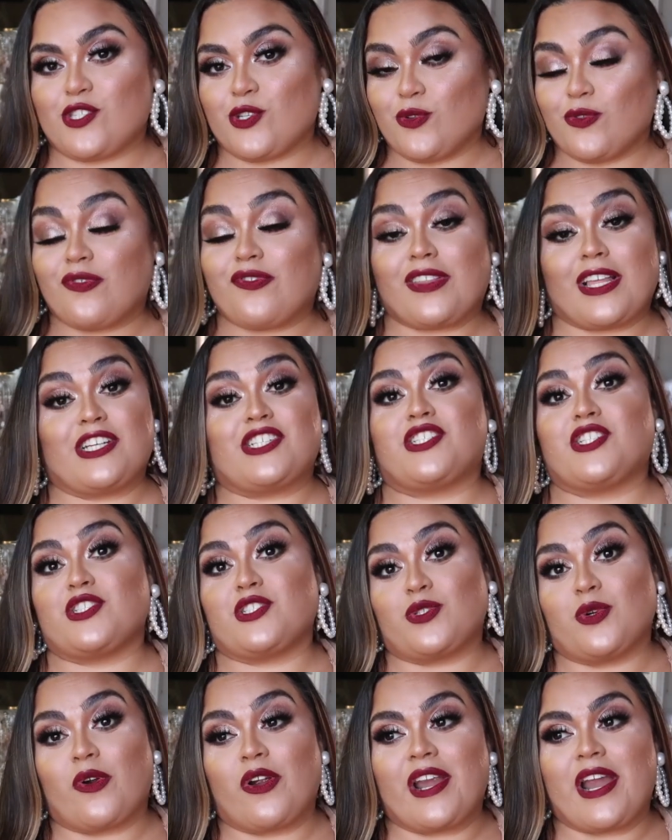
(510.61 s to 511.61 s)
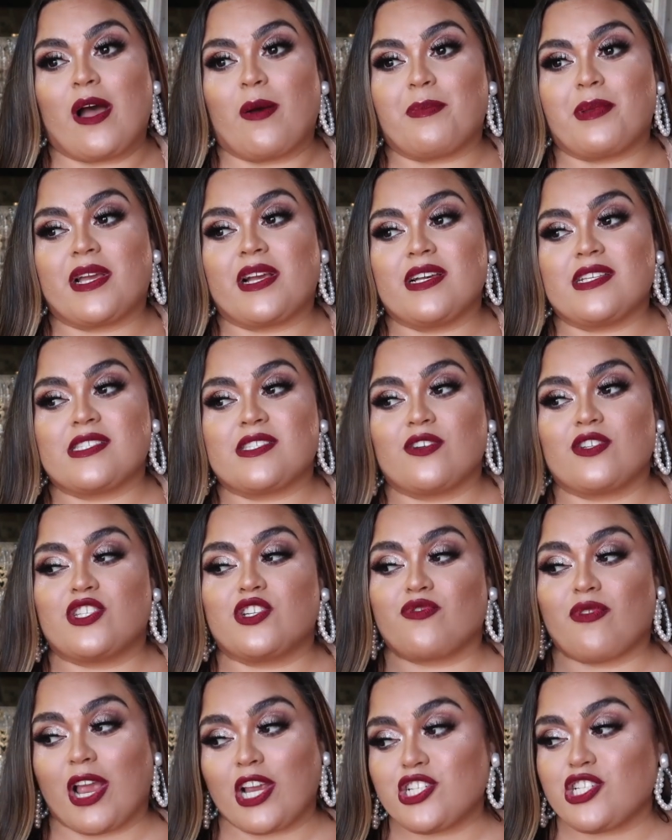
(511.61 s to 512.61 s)
to flesh the story out because the
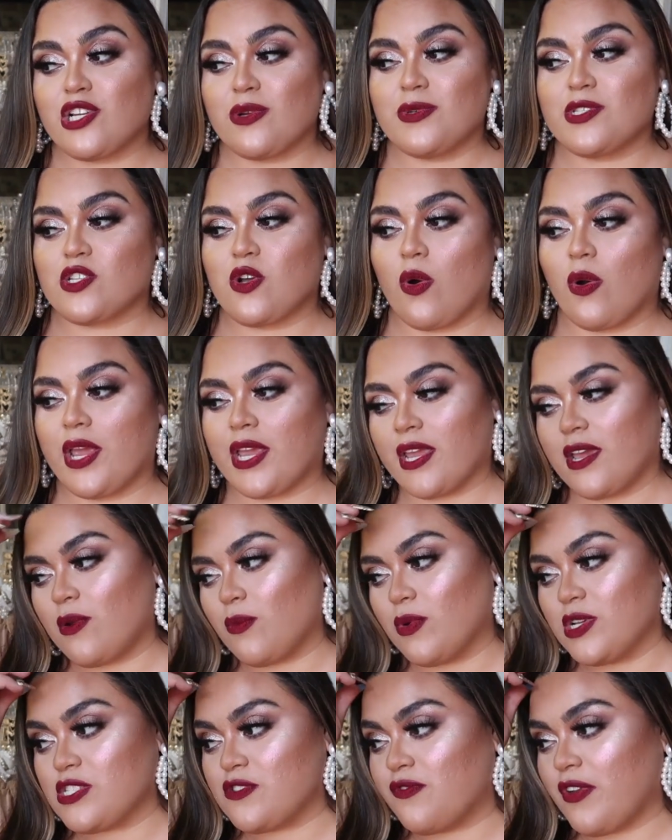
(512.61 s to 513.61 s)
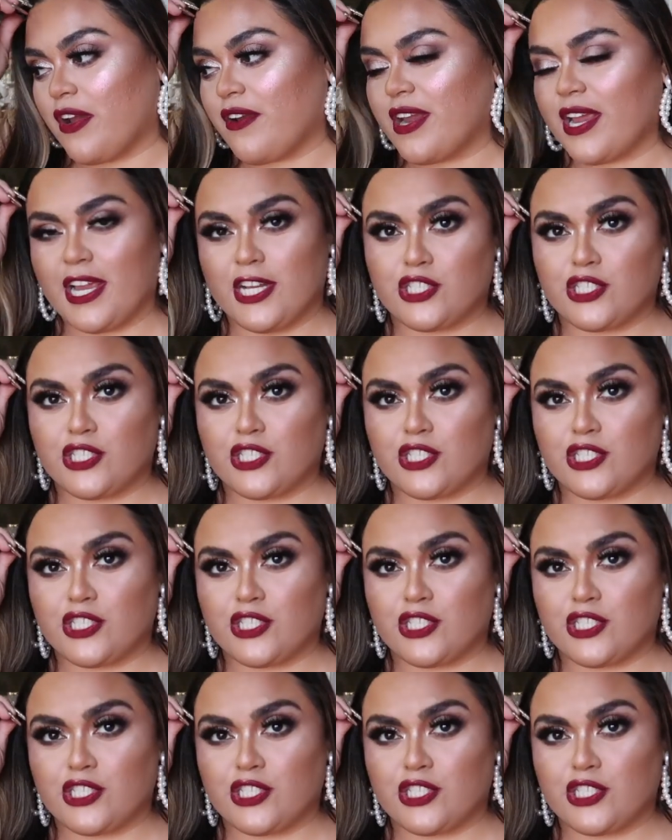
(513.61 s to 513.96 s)
direction it was going in was very